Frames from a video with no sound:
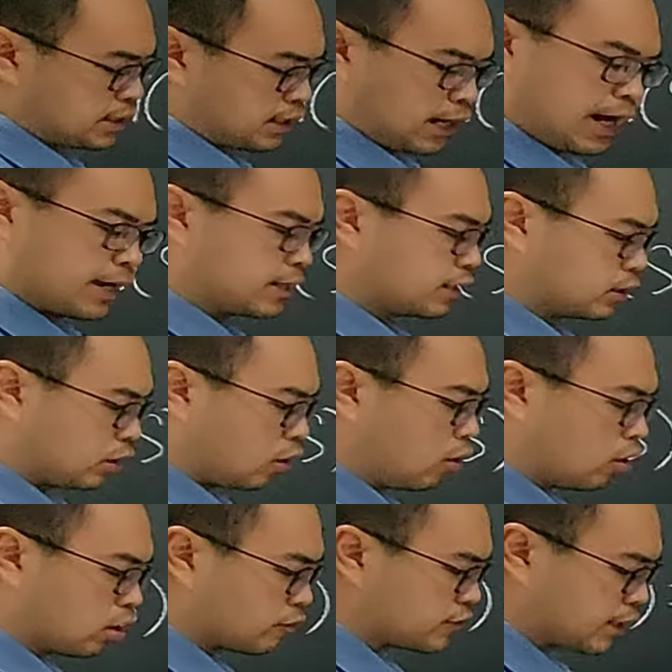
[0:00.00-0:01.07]
either
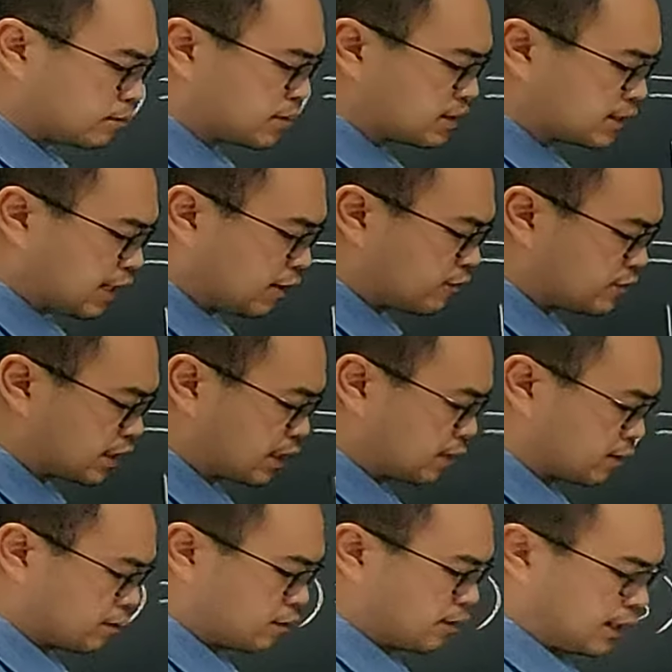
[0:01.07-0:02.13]
all of them is life
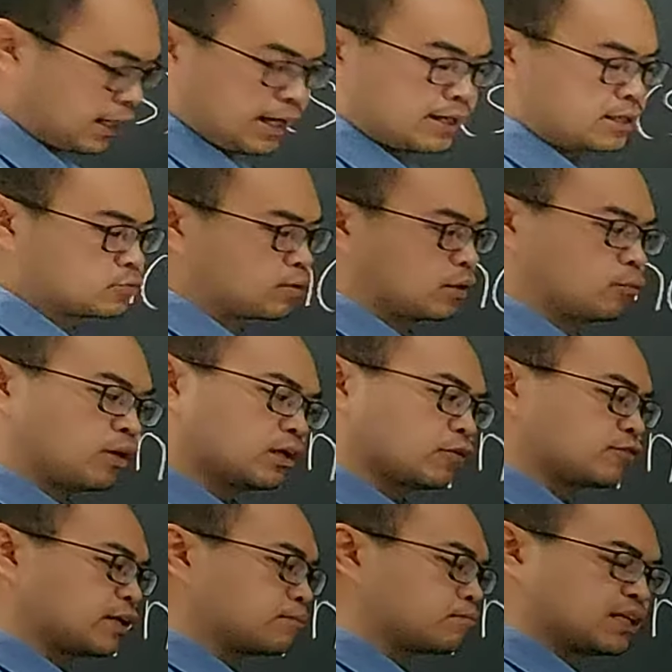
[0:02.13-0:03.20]
science, right? At least one
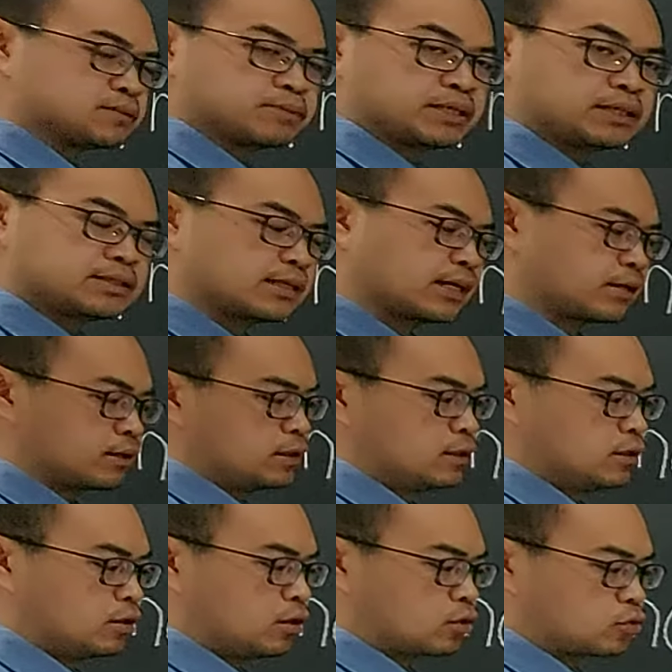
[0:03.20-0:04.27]
of them must be inside,
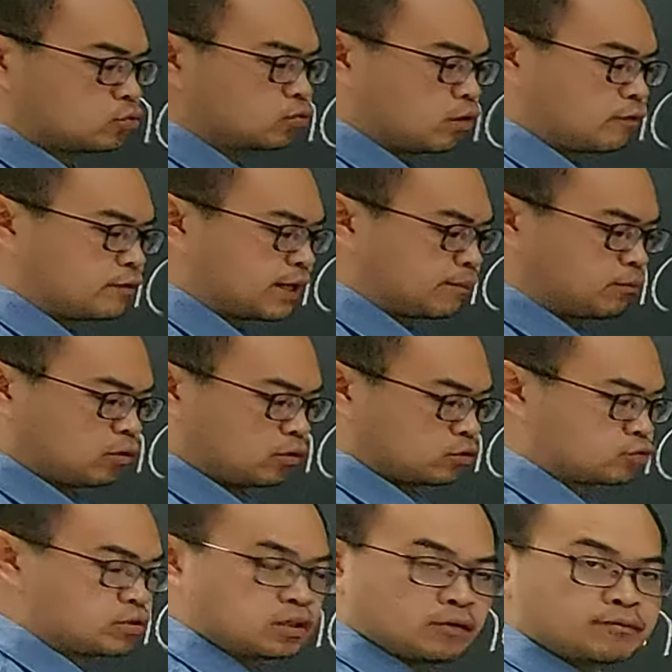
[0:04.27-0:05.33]
or 2 of them, or
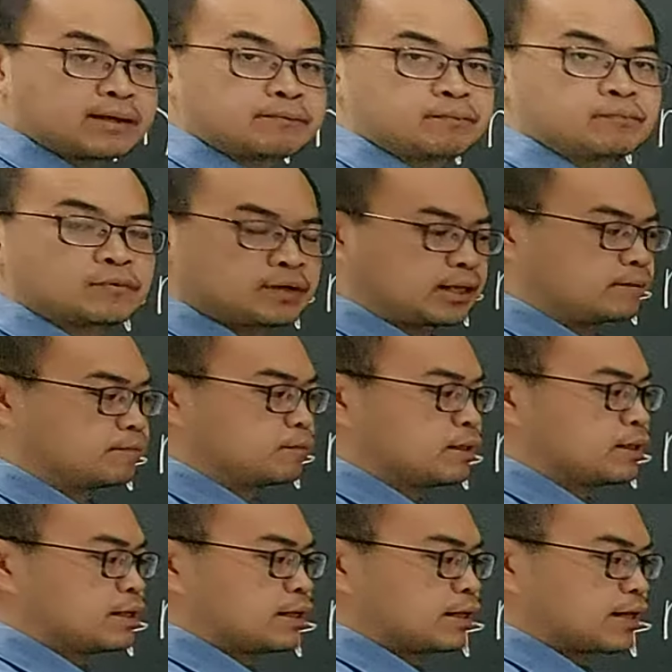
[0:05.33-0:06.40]
3 of them, right?
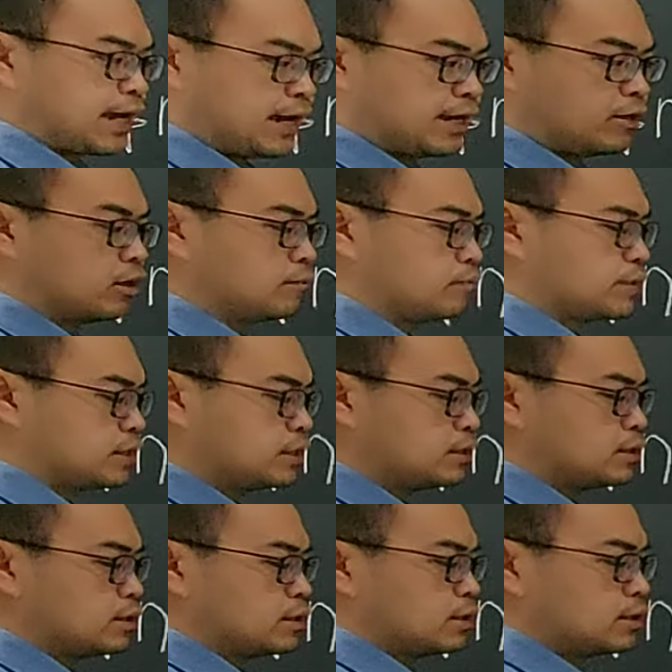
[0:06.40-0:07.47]
Cannot
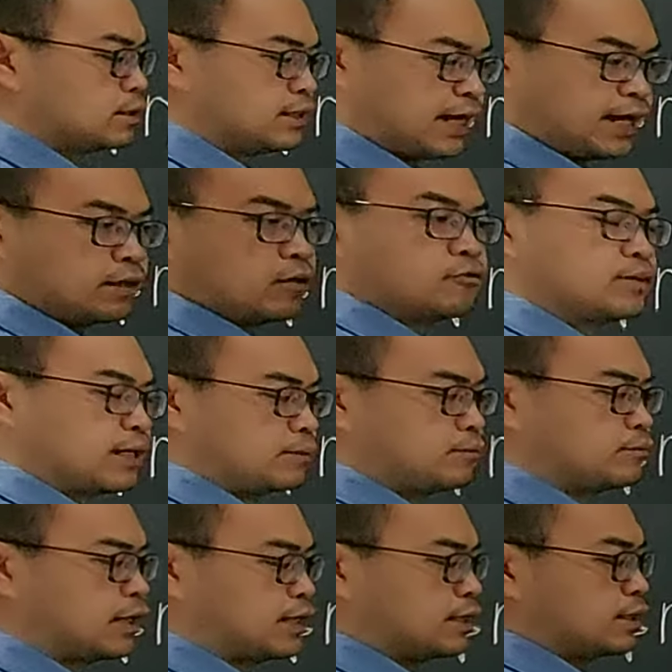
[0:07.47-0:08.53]
be none of them,
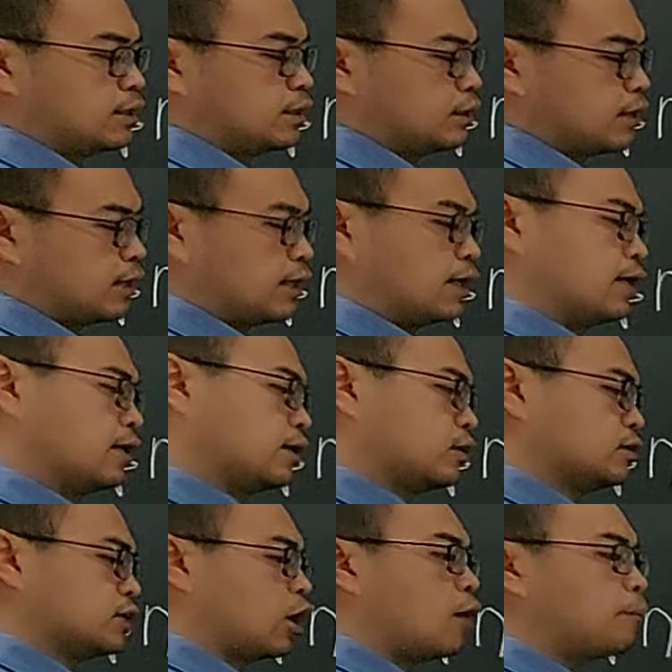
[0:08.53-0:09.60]
right?
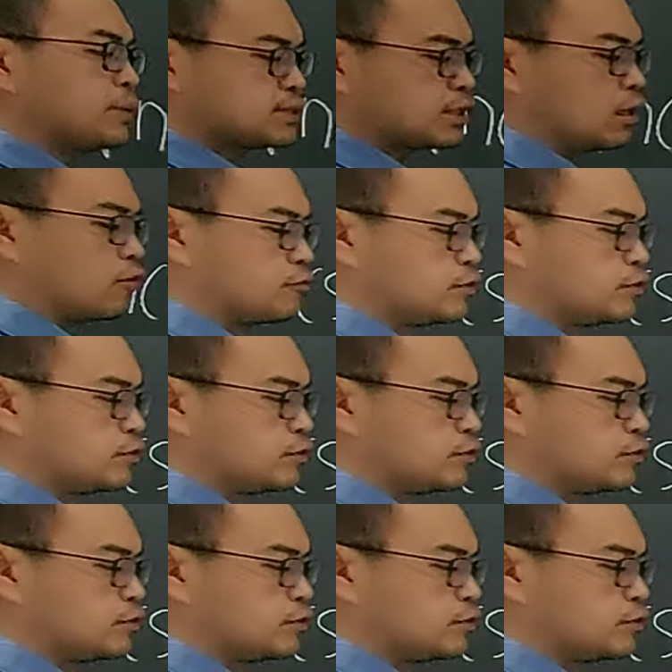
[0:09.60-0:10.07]
The opposite